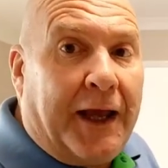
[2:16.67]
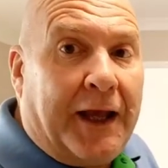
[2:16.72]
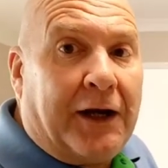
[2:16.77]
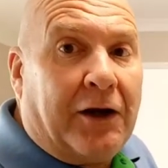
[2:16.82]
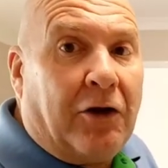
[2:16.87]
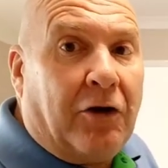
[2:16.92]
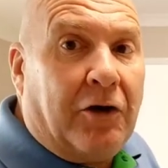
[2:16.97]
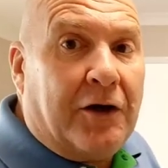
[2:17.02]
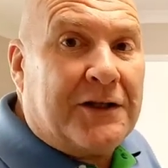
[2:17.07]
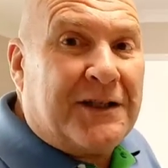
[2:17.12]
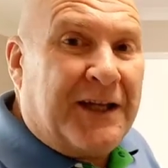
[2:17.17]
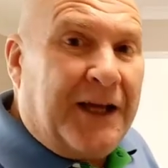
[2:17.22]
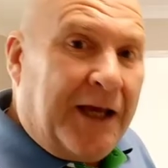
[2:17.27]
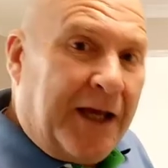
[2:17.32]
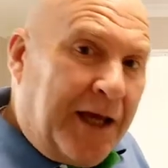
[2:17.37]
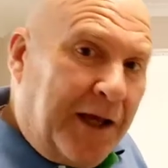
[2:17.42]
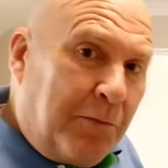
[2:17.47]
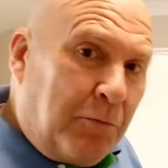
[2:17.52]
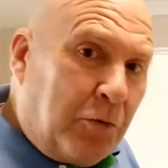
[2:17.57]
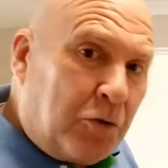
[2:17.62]
Analyzer,
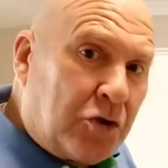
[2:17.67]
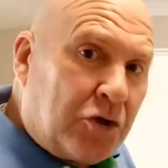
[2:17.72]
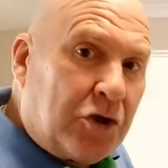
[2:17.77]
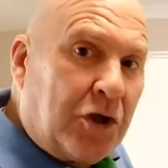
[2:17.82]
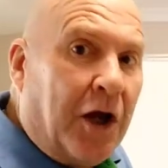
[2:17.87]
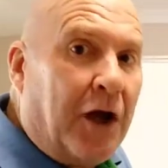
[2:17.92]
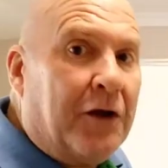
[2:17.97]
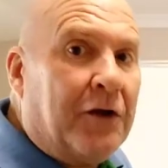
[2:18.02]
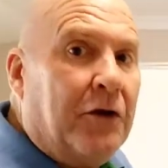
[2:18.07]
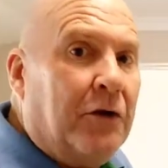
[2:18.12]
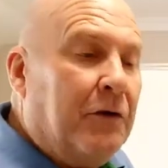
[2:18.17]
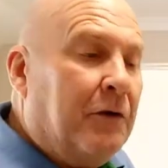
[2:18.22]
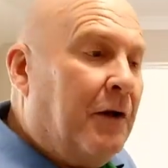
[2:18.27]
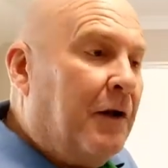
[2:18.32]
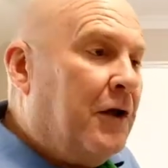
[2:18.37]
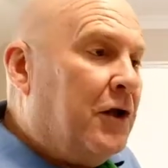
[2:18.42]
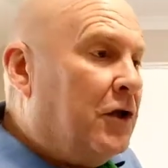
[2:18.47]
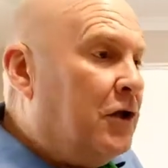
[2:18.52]
it will show you.